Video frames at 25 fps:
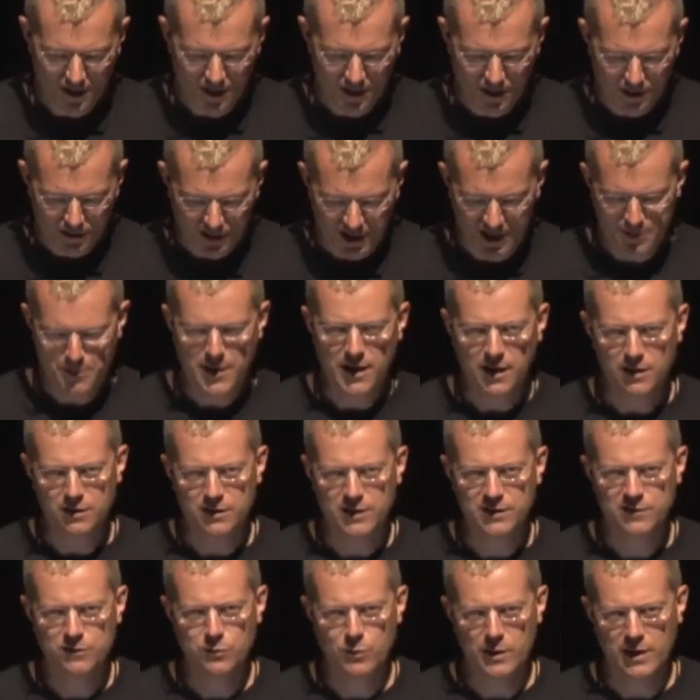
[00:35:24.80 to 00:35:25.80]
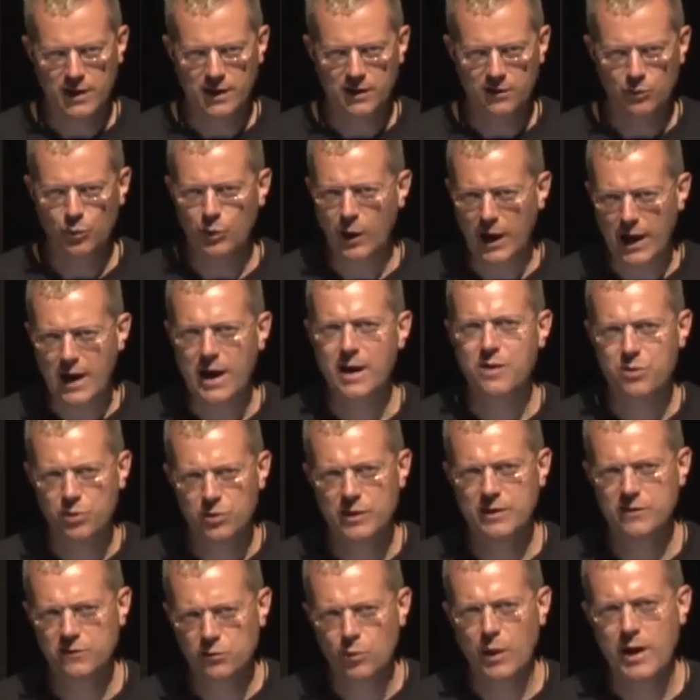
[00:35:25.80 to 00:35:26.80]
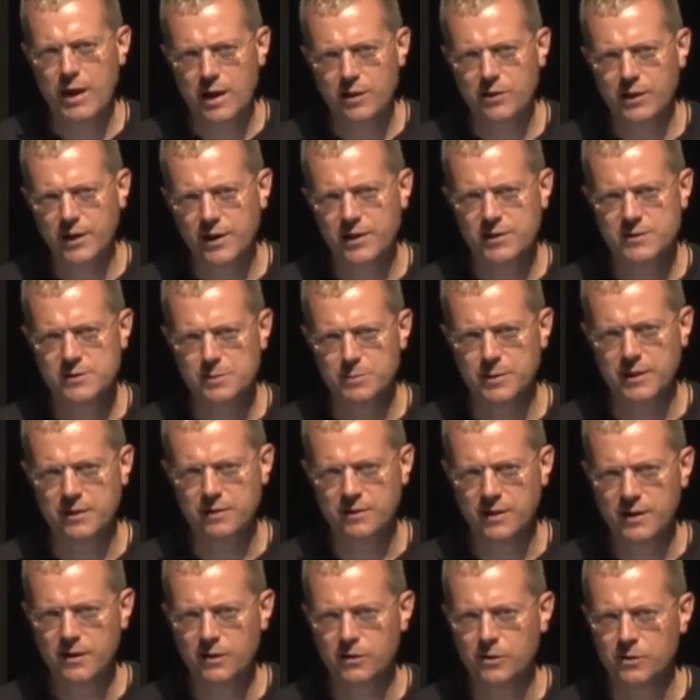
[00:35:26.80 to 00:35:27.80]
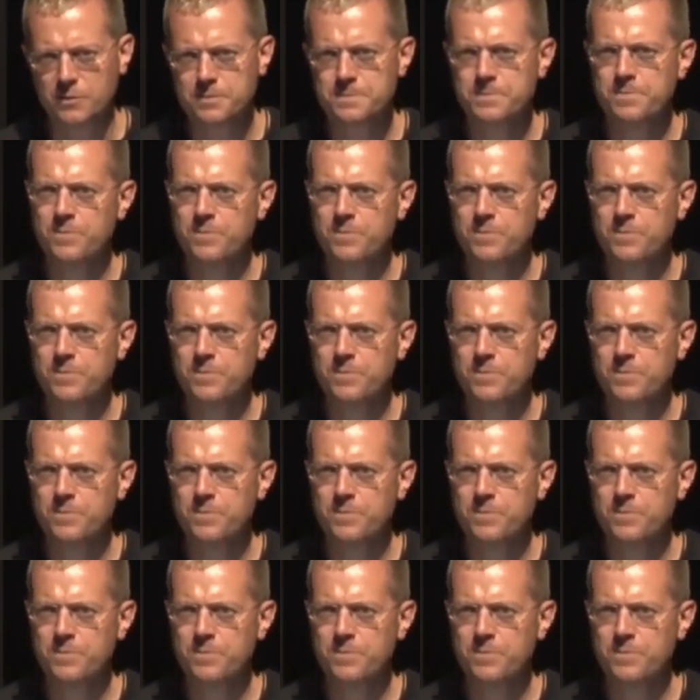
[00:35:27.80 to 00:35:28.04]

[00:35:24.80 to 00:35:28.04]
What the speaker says: Think about it this way. This is why I think it's a big deal.